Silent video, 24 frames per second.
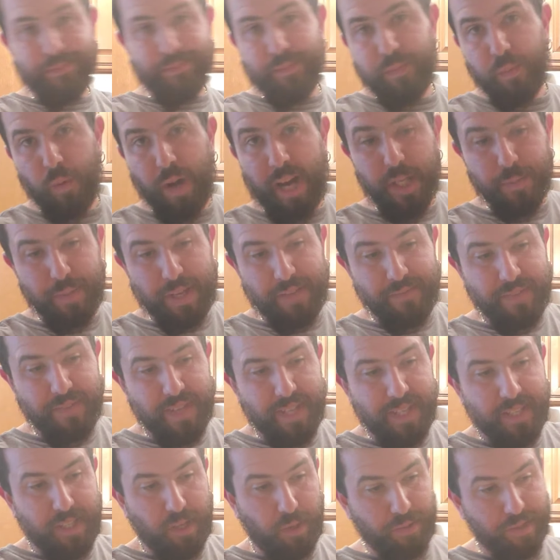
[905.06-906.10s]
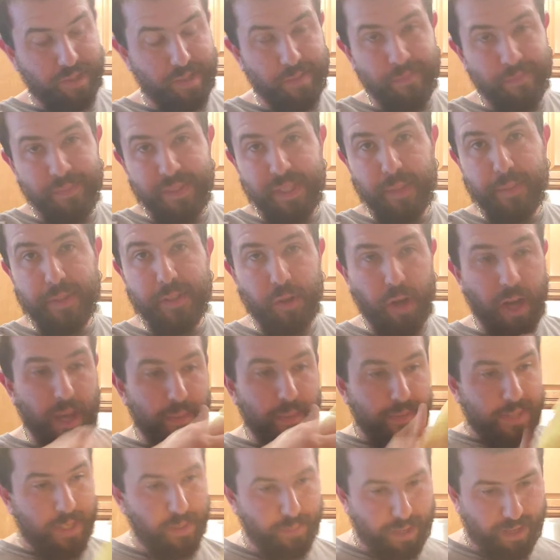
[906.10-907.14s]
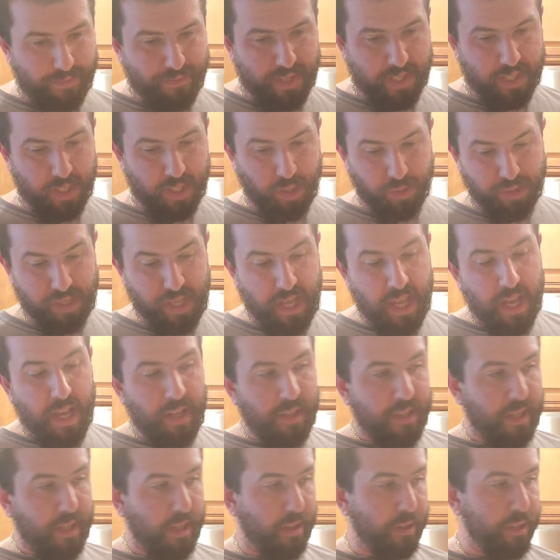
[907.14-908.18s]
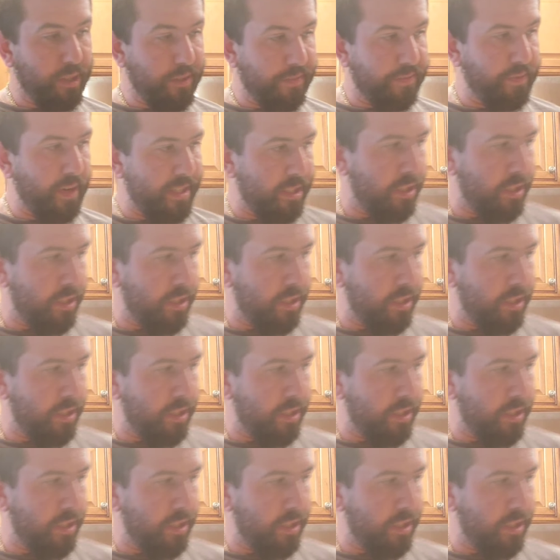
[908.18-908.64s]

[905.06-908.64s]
watch my videos, subscribe to my videos, tell your friends